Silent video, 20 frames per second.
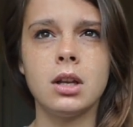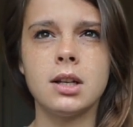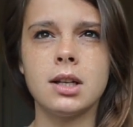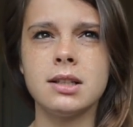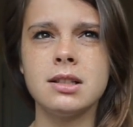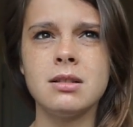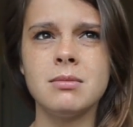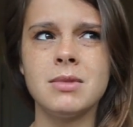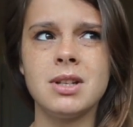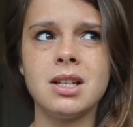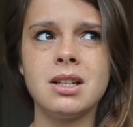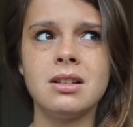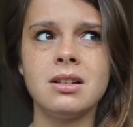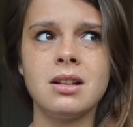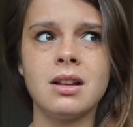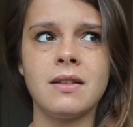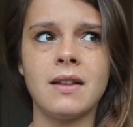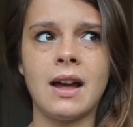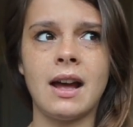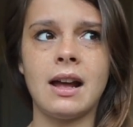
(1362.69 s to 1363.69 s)
doesn't
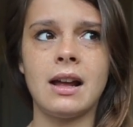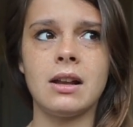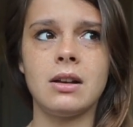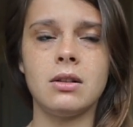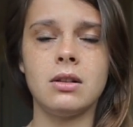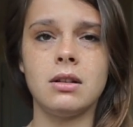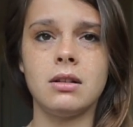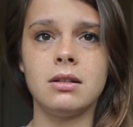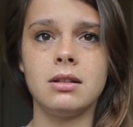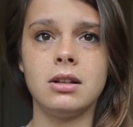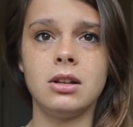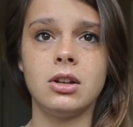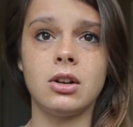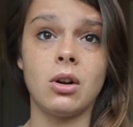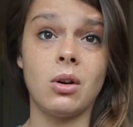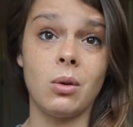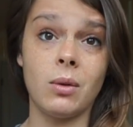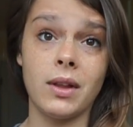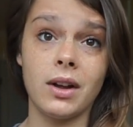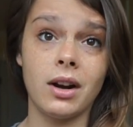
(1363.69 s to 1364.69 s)
mean that, you
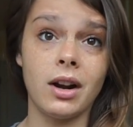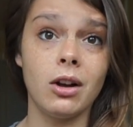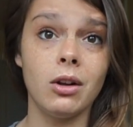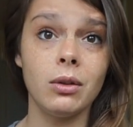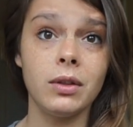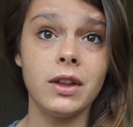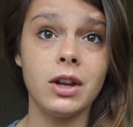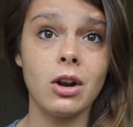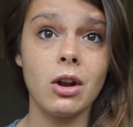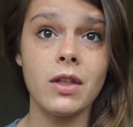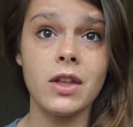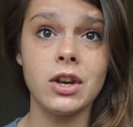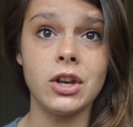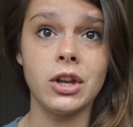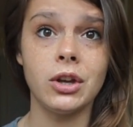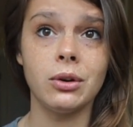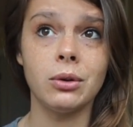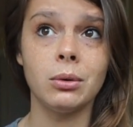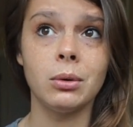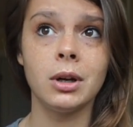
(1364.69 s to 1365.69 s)
know, they're healthier than
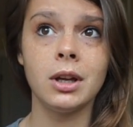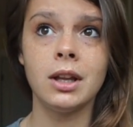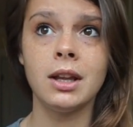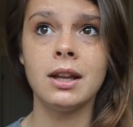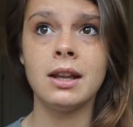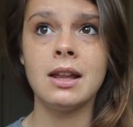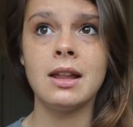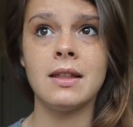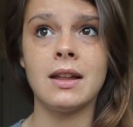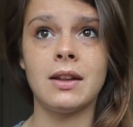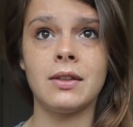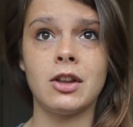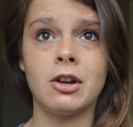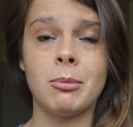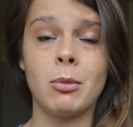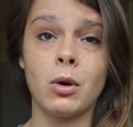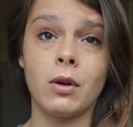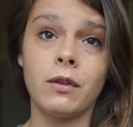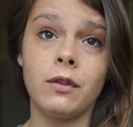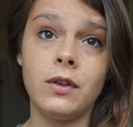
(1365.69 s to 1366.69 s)
you, that
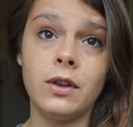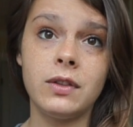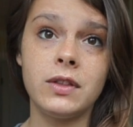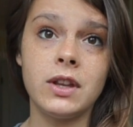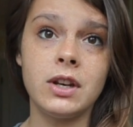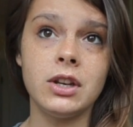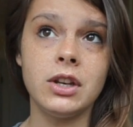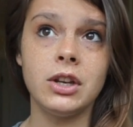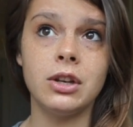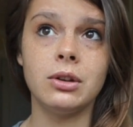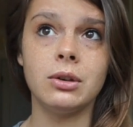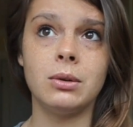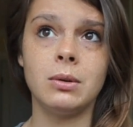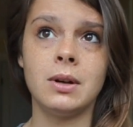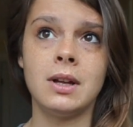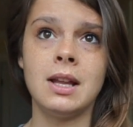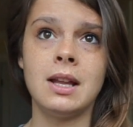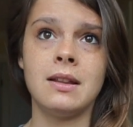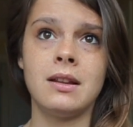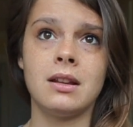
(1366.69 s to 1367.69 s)
they're more fit than
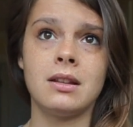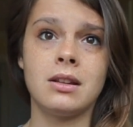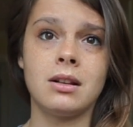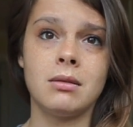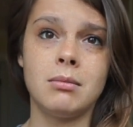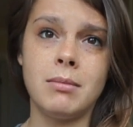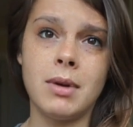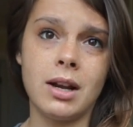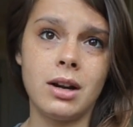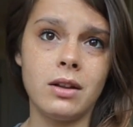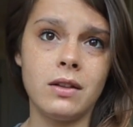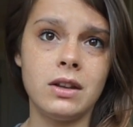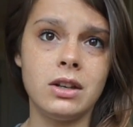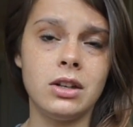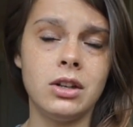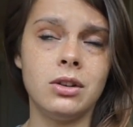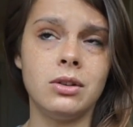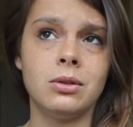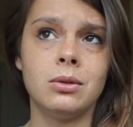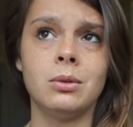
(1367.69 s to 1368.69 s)
you, that they're better
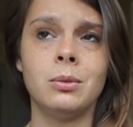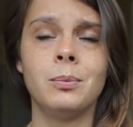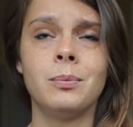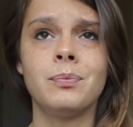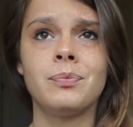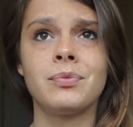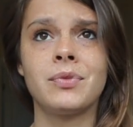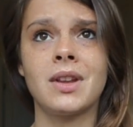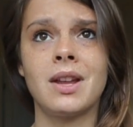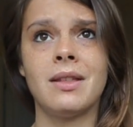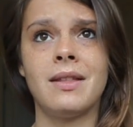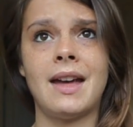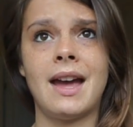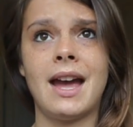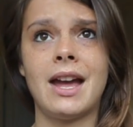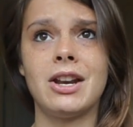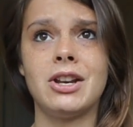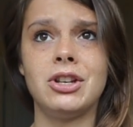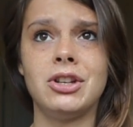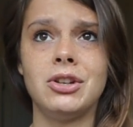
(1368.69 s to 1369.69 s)
than you,
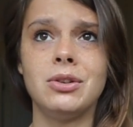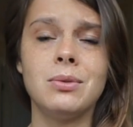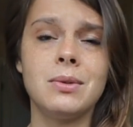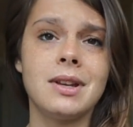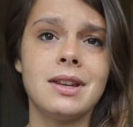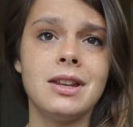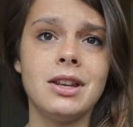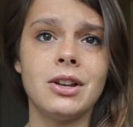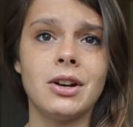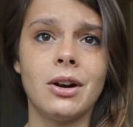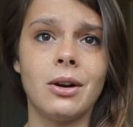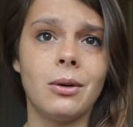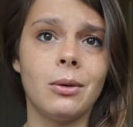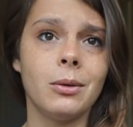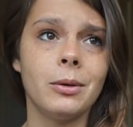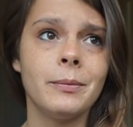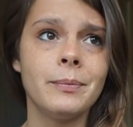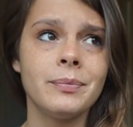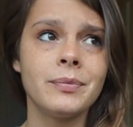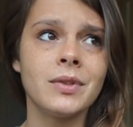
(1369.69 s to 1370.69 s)
that you
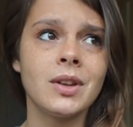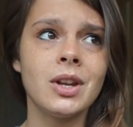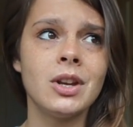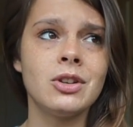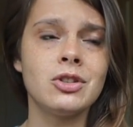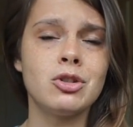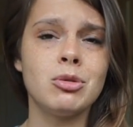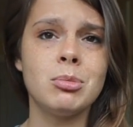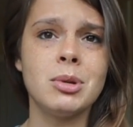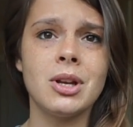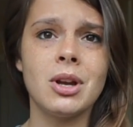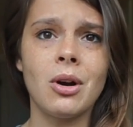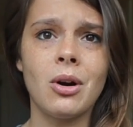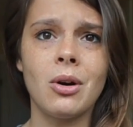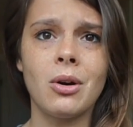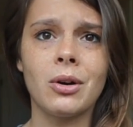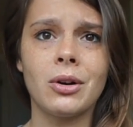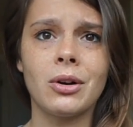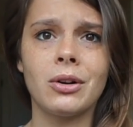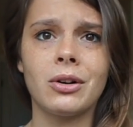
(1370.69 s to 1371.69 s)
know, should be
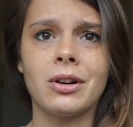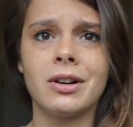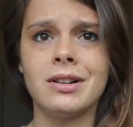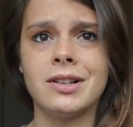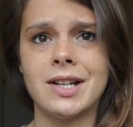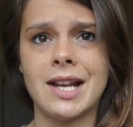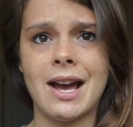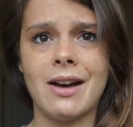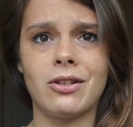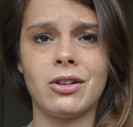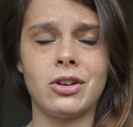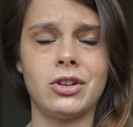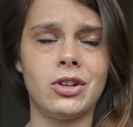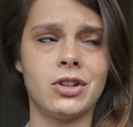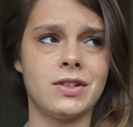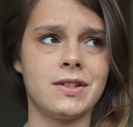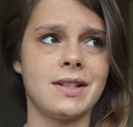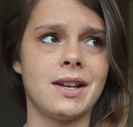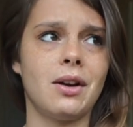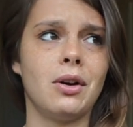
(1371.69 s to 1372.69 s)
harder and down on
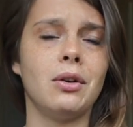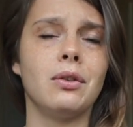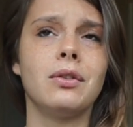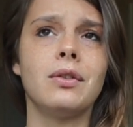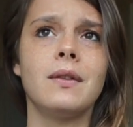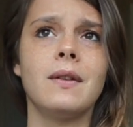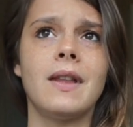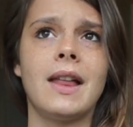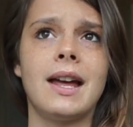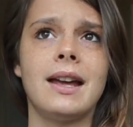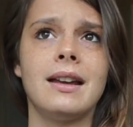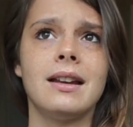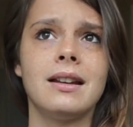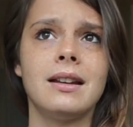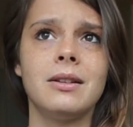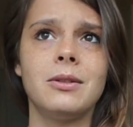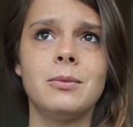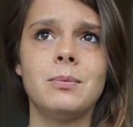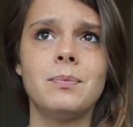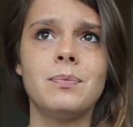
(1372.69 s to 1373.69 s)
yourself. Like,